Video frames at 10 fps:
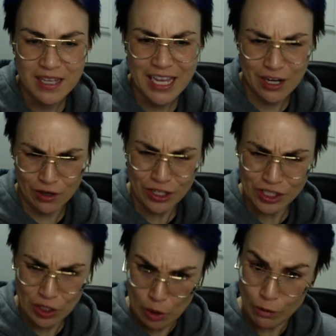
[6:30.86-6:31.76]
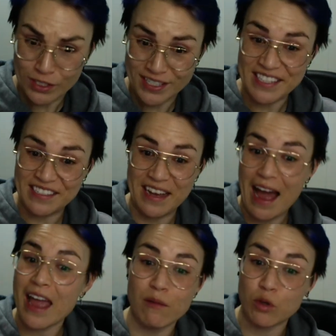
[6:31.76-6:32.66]
"In nursing your sister,
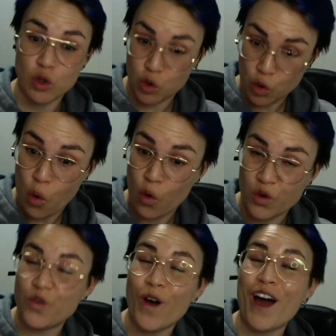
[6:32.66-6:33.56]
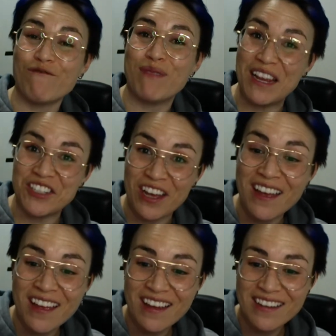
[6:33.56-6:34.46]
I am sure you have pleasure,"
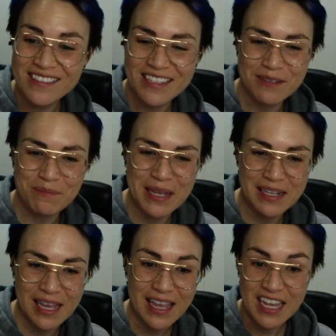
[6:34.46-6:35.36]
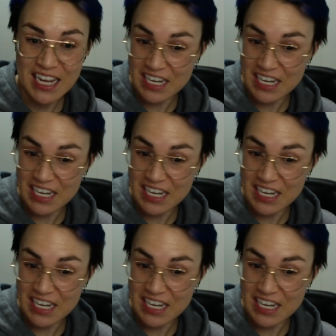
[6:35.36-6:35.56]
said Bingley,